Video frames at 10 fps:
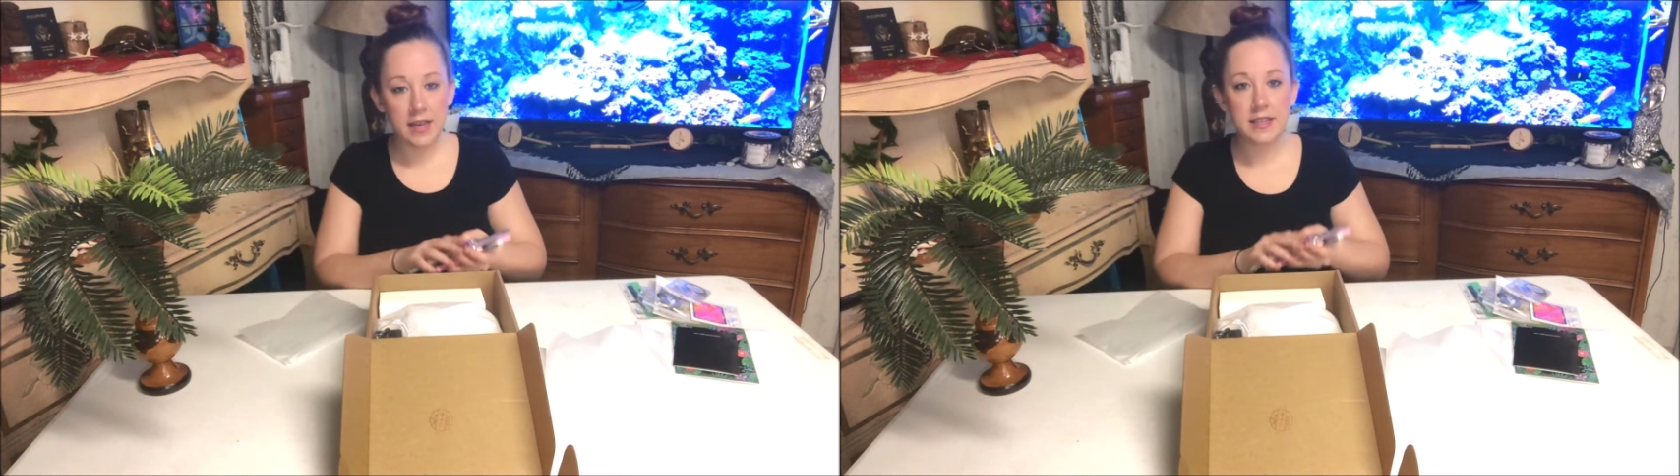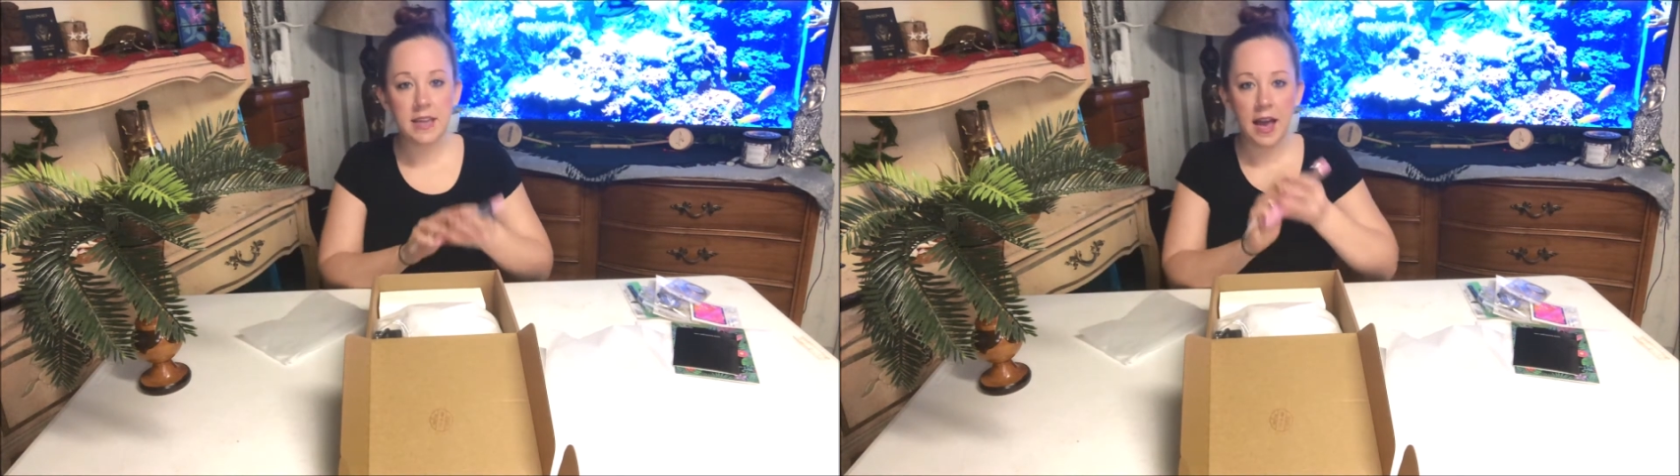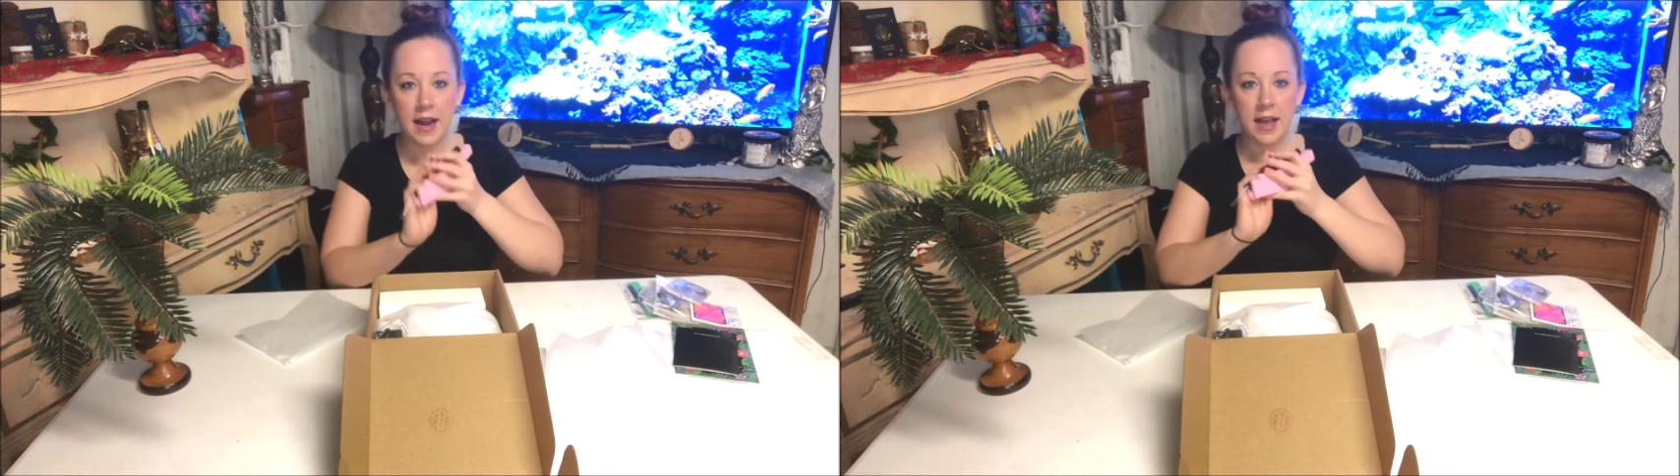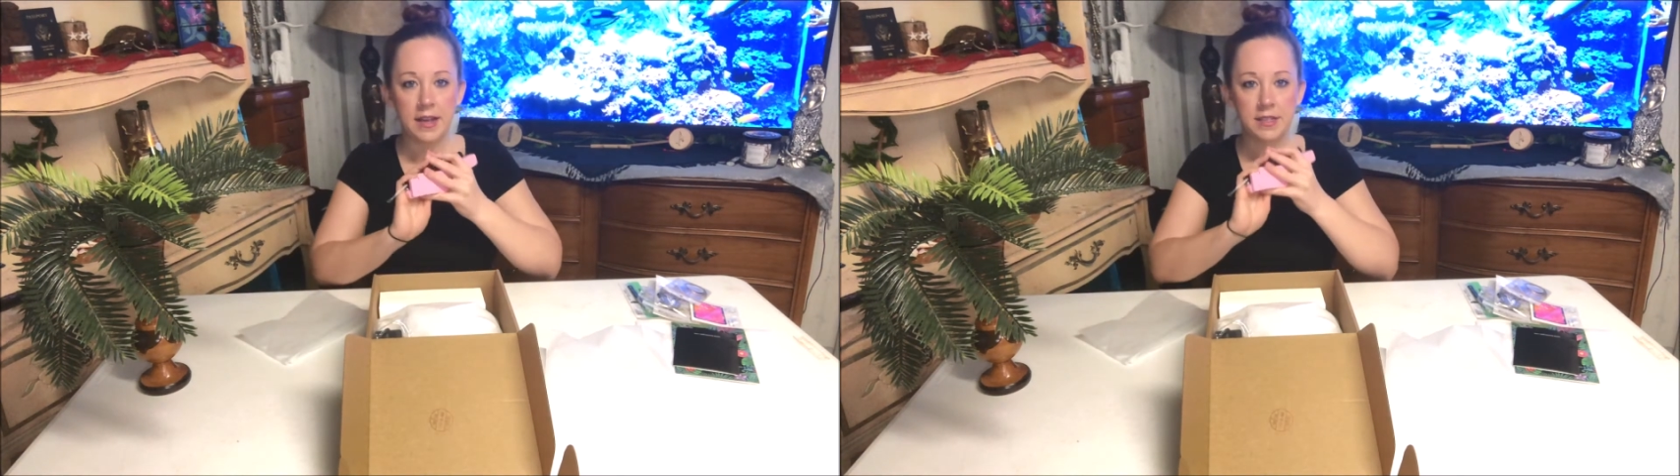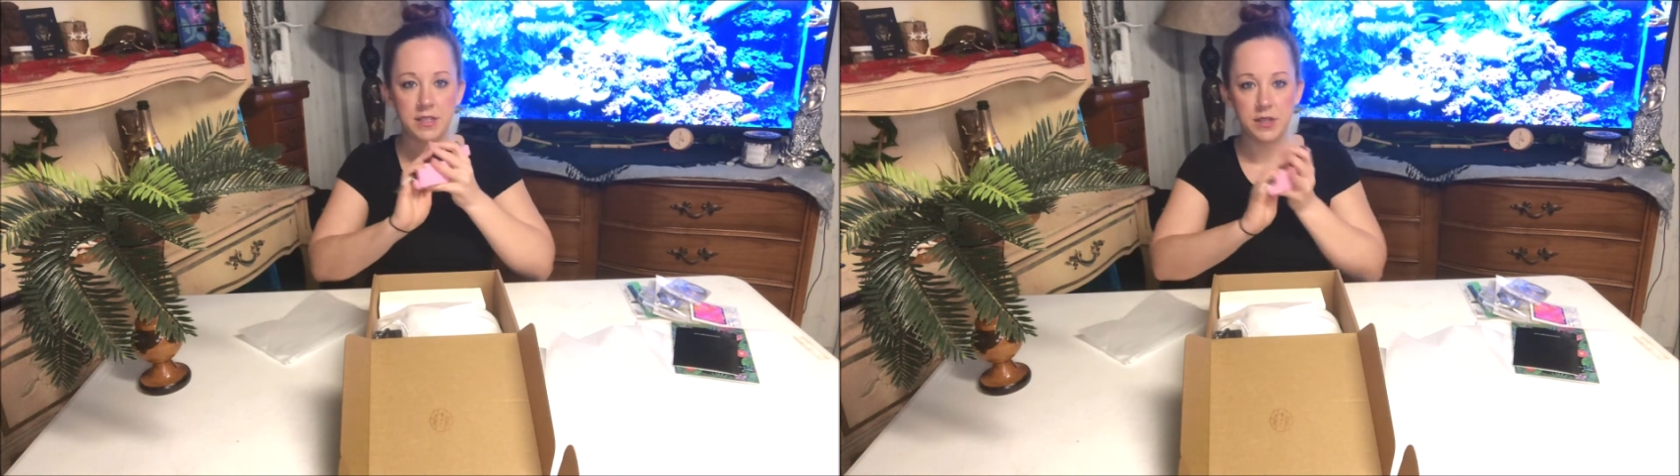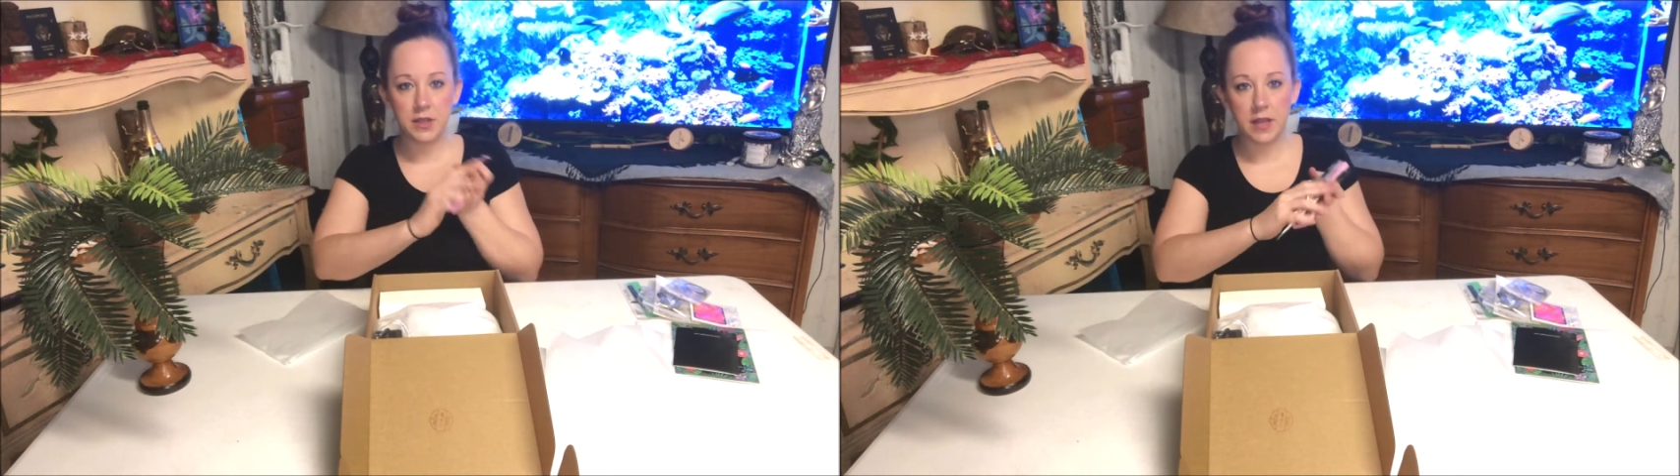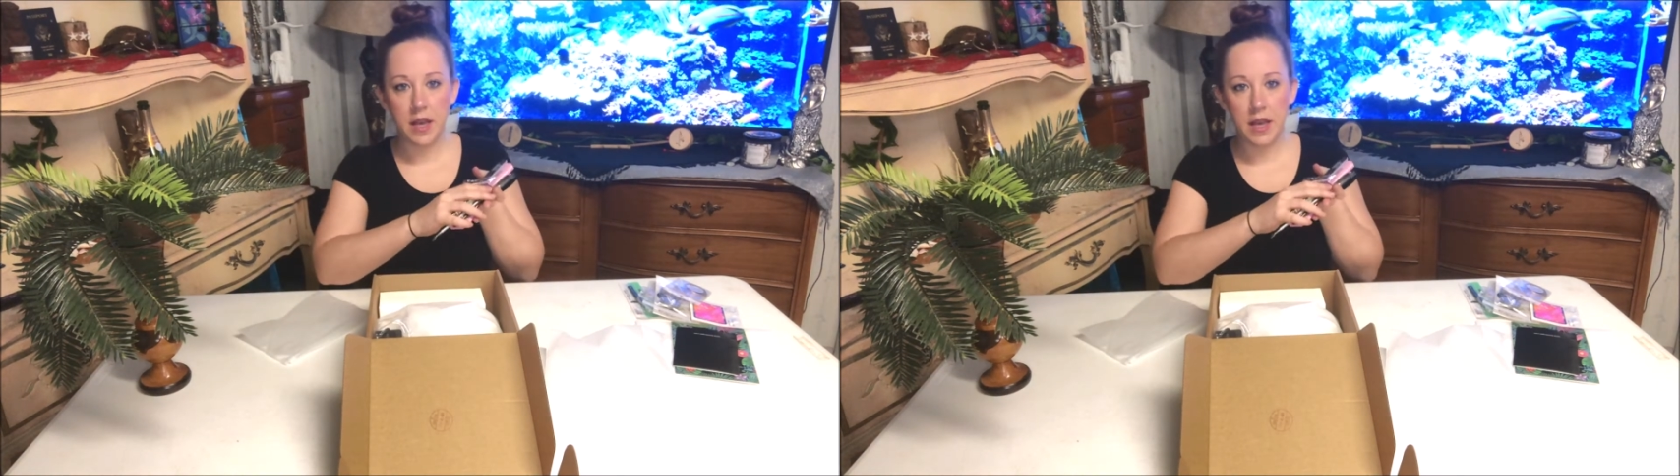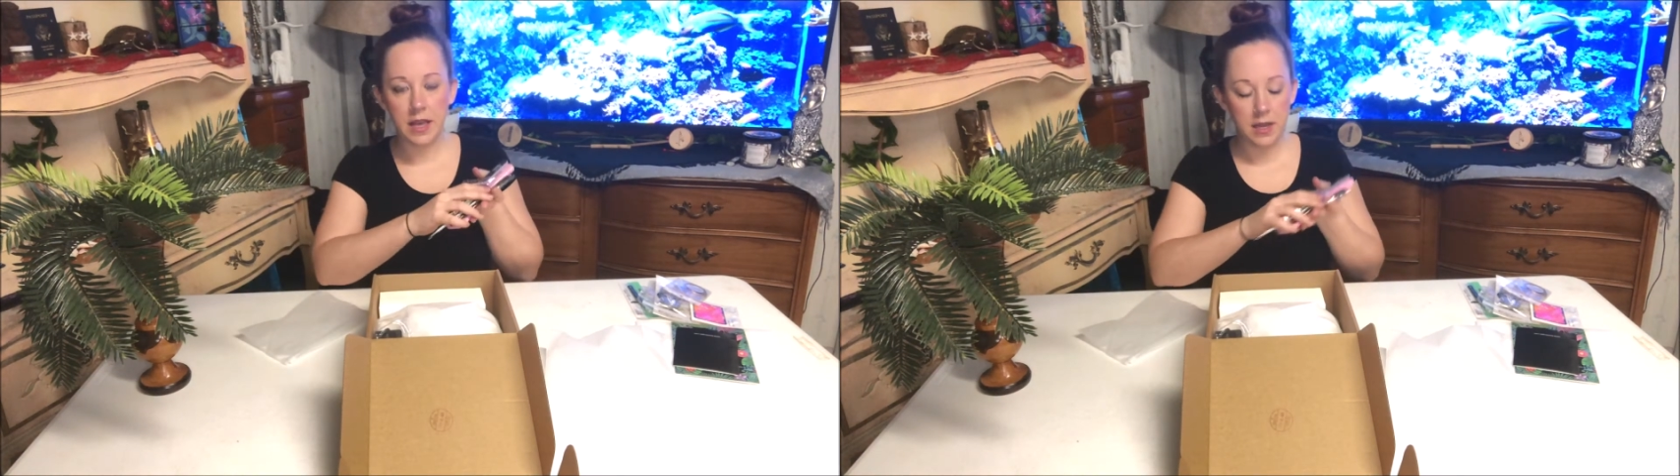it kind of has your
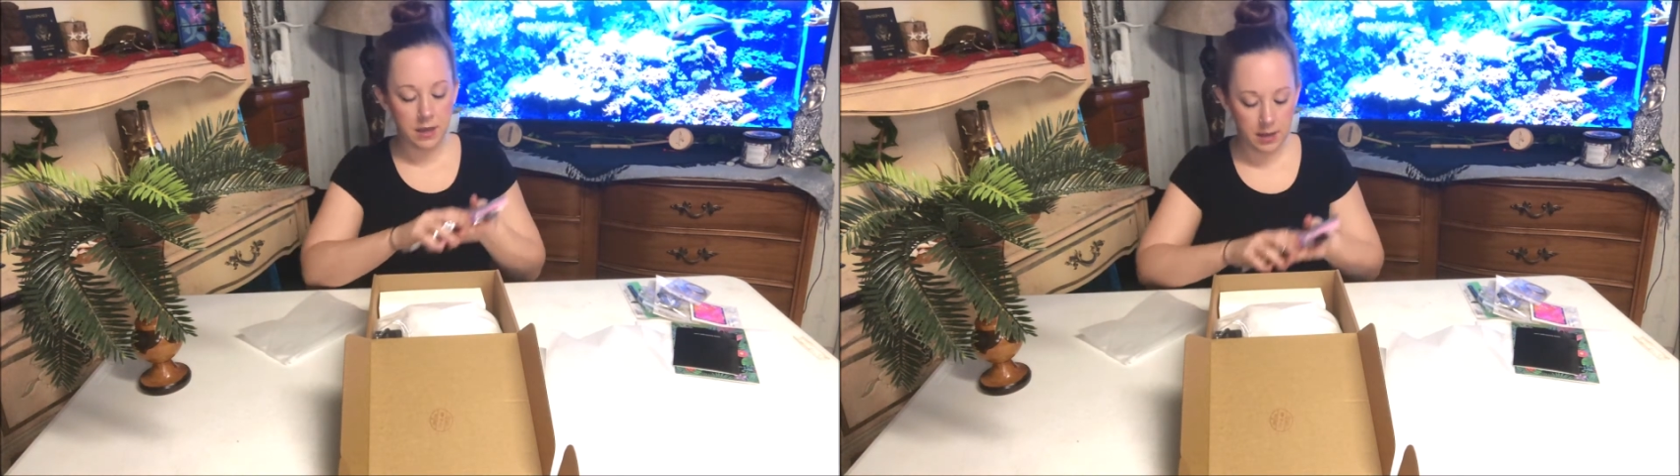like